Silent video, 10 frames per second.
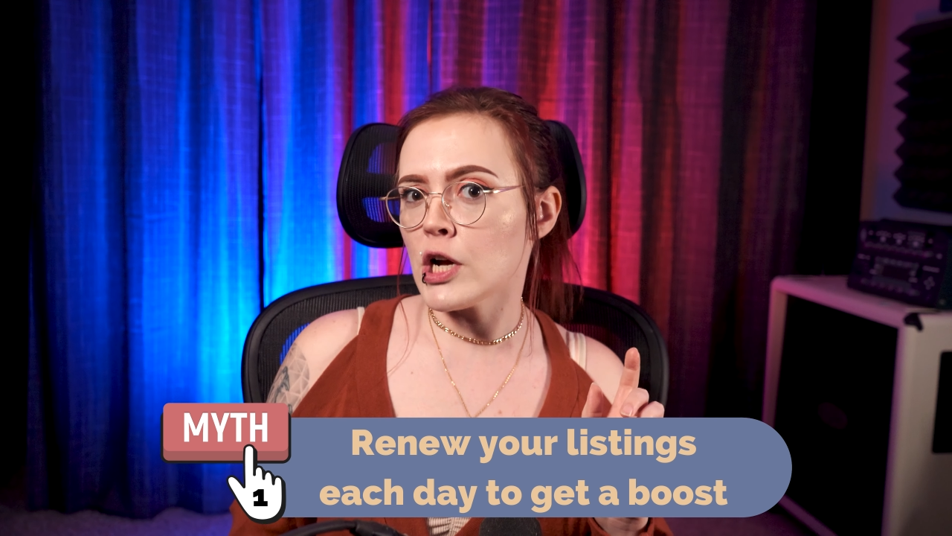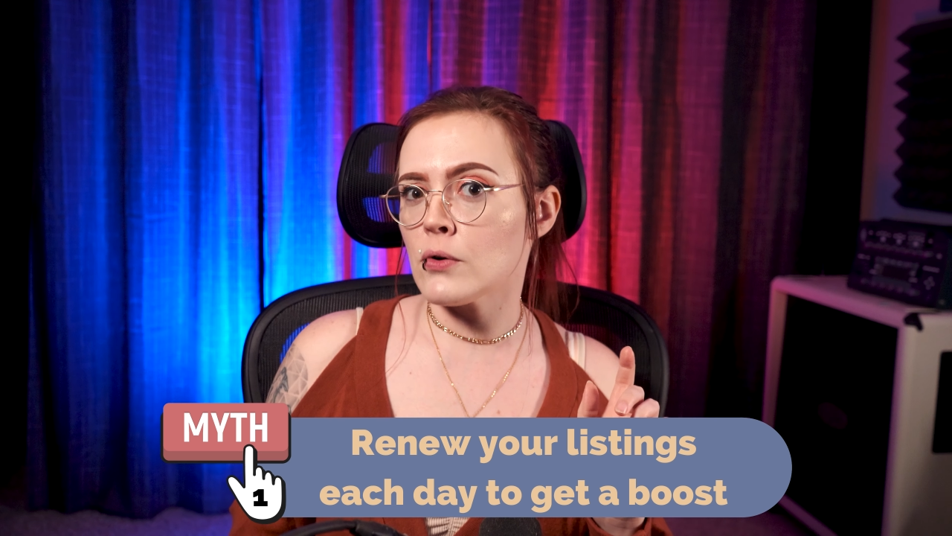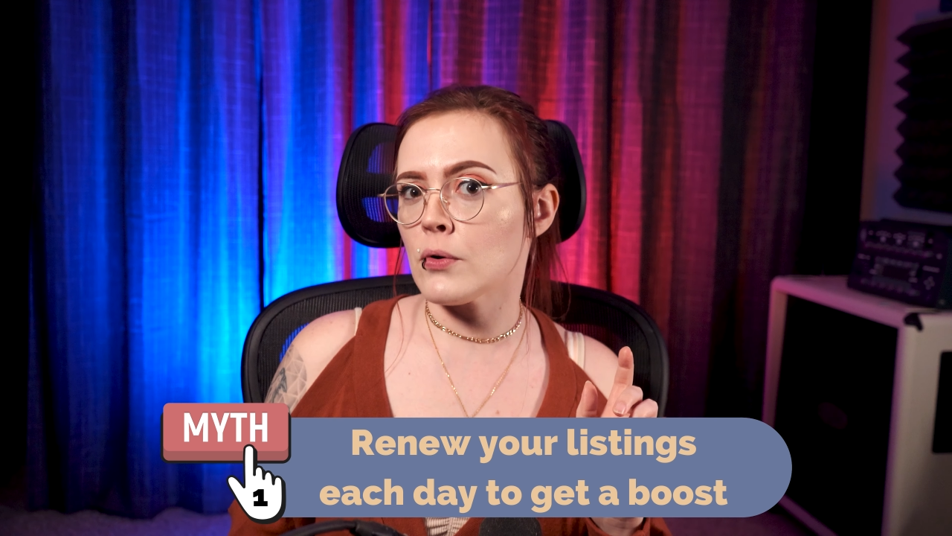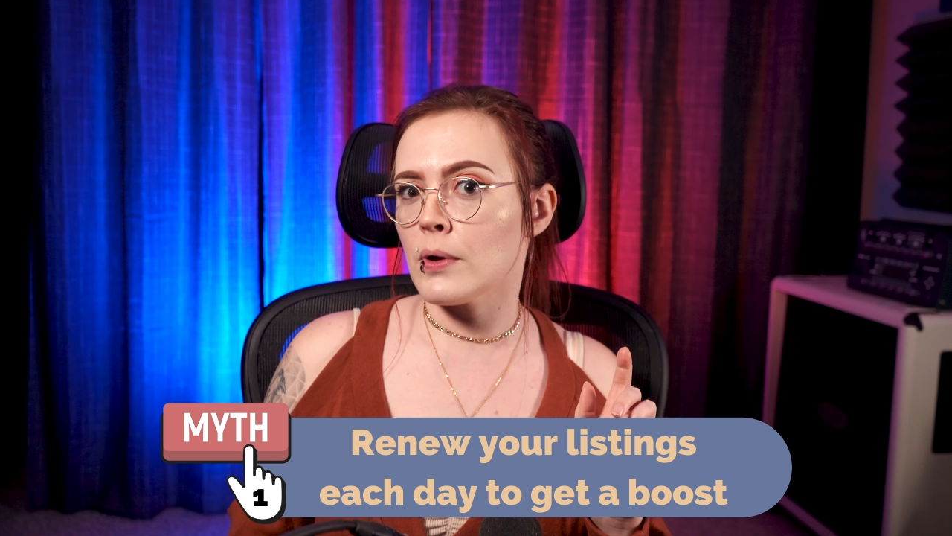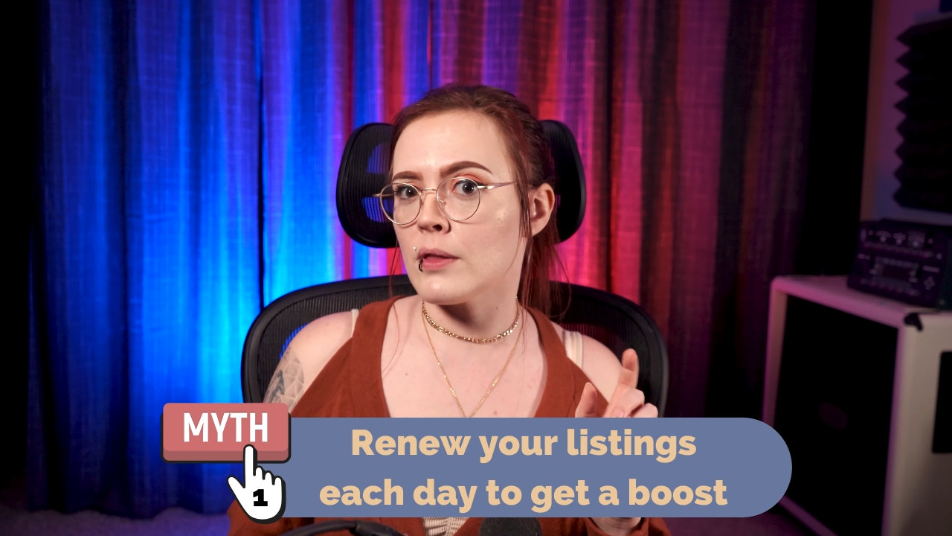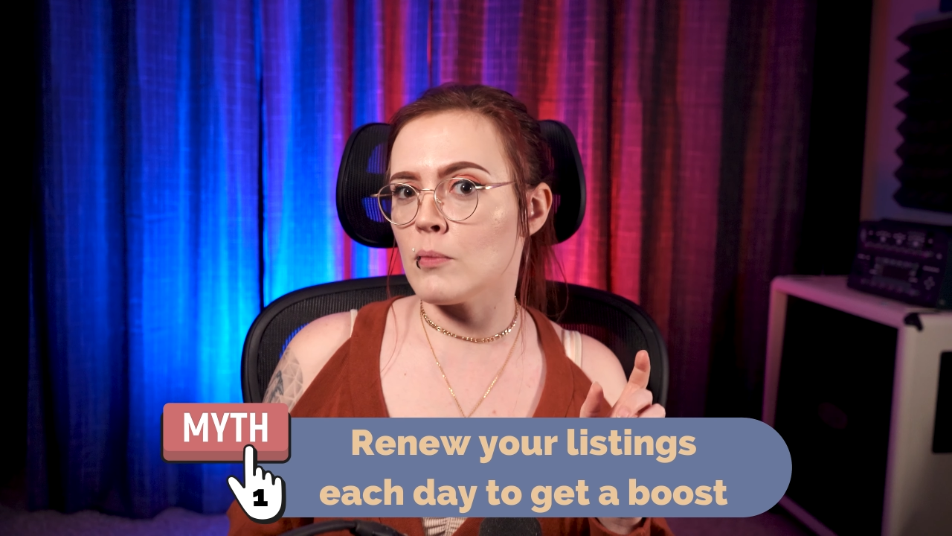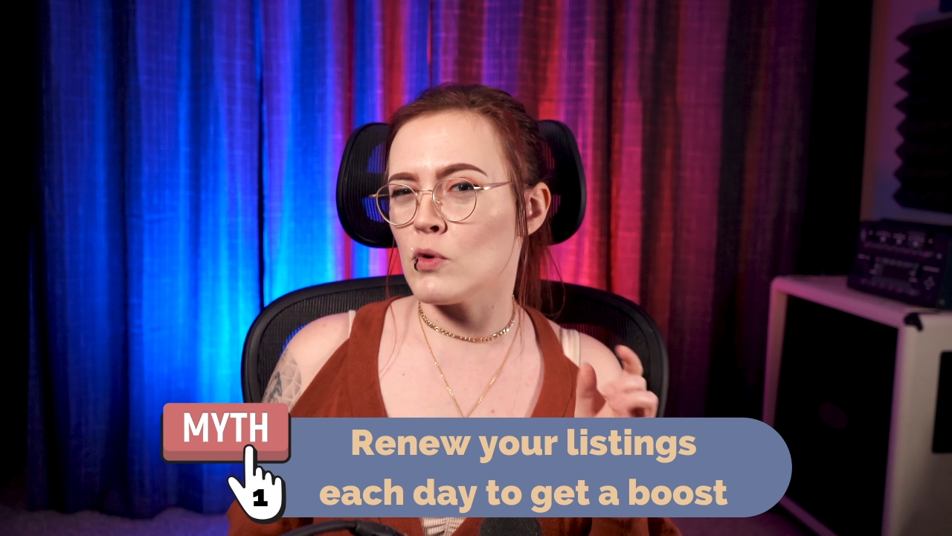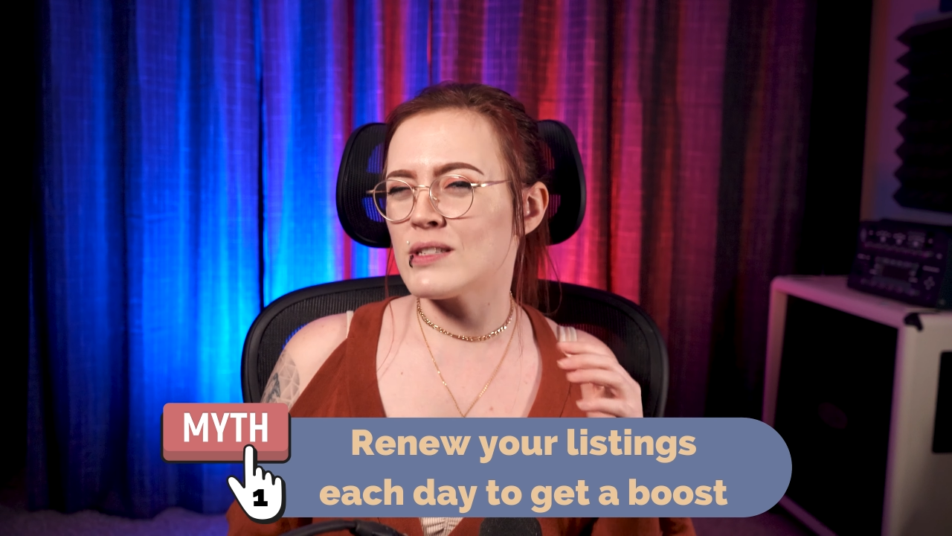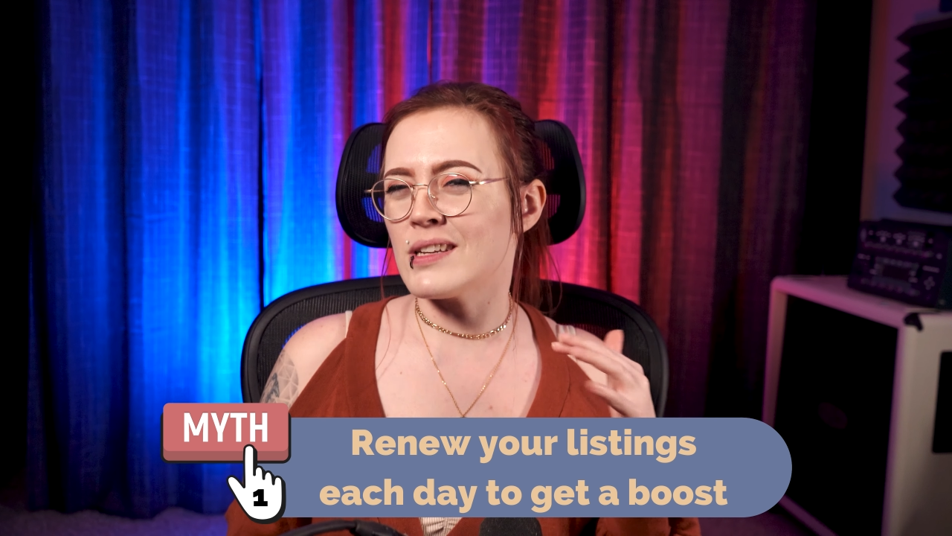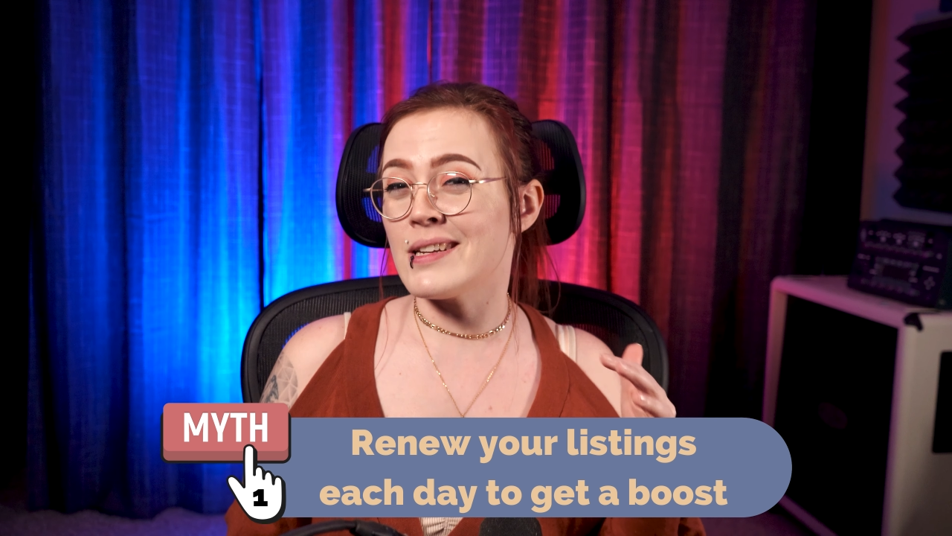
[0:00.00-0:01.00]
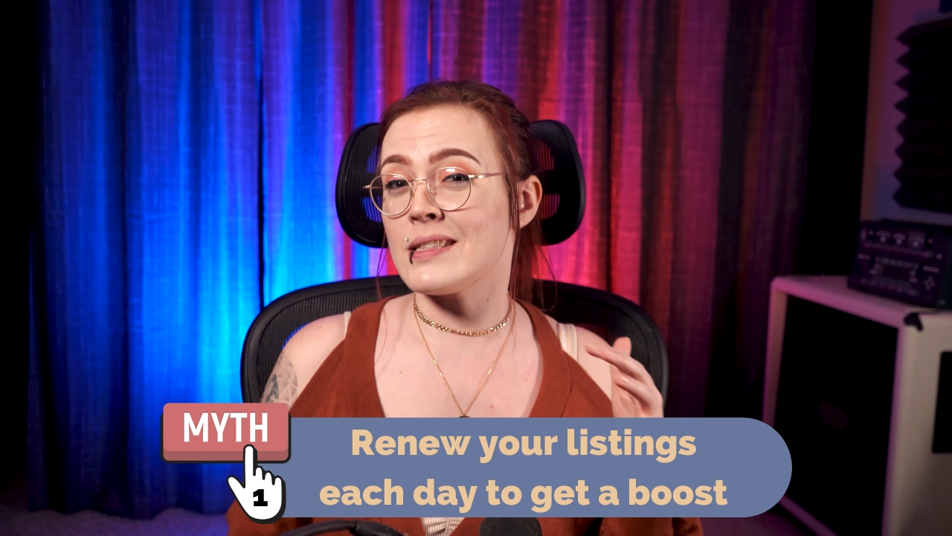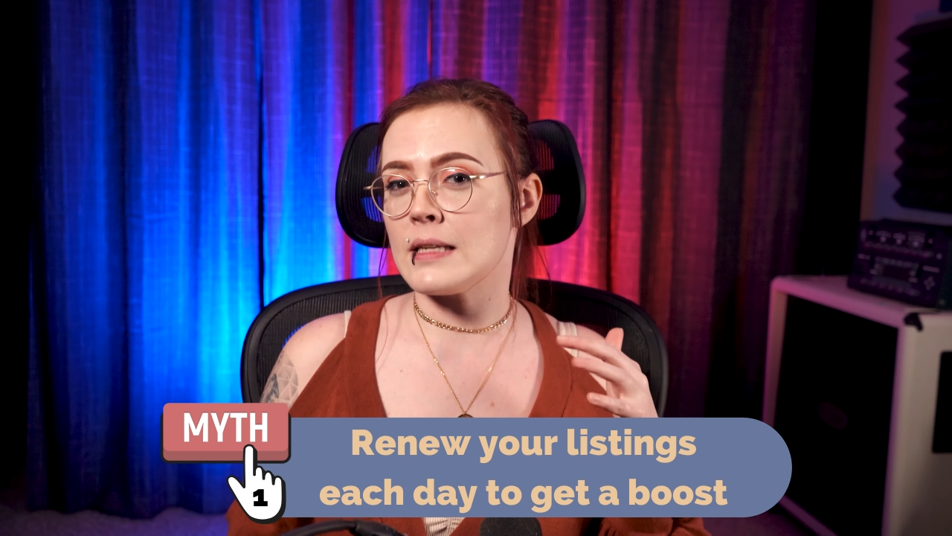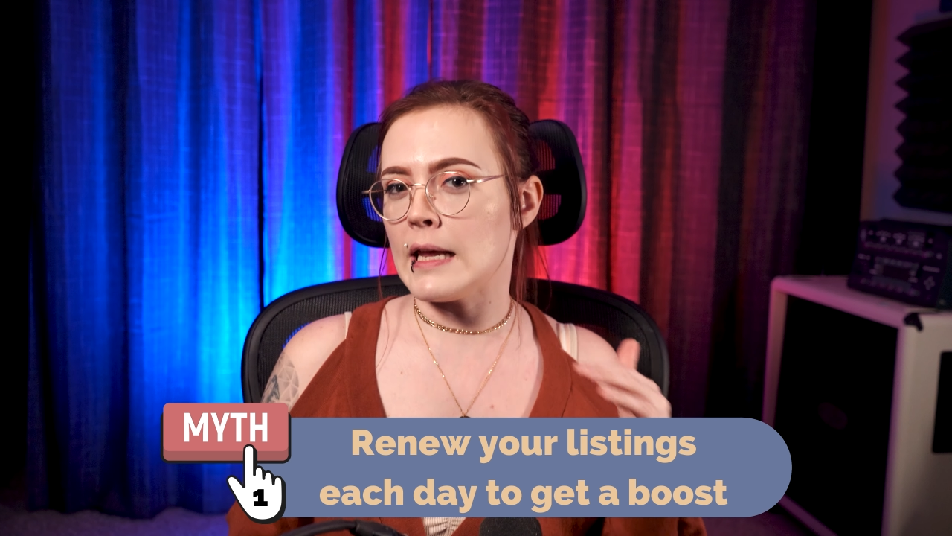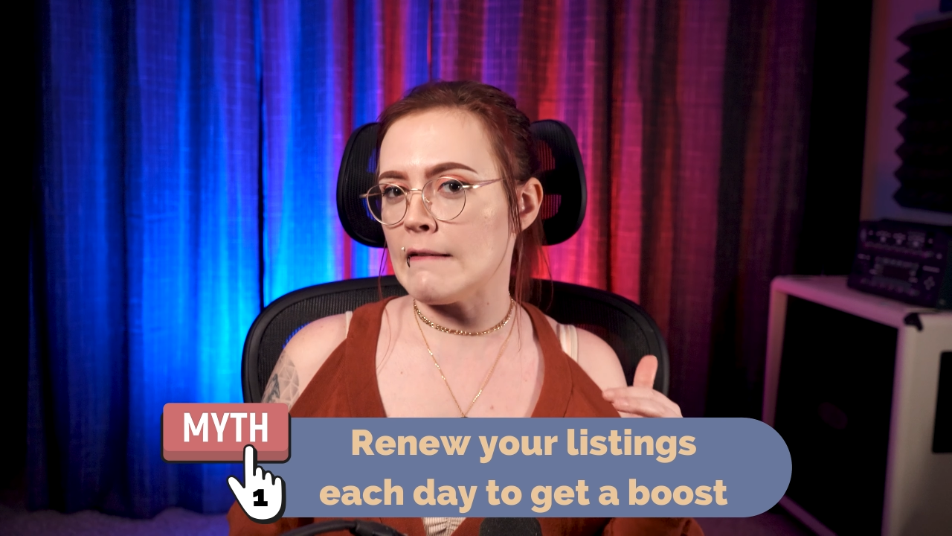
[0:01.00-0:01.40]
algorithm was in its